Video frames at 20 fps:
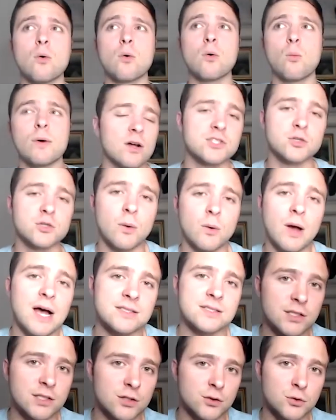we'd also
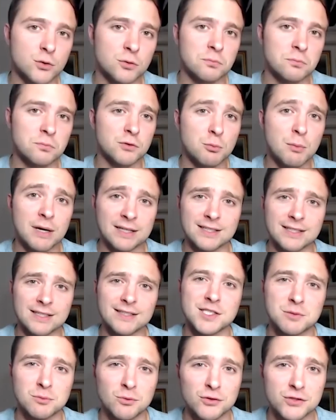ask that you make the
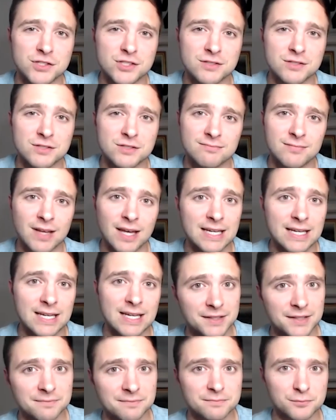decimals
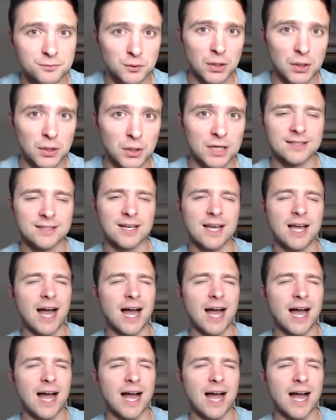18, right?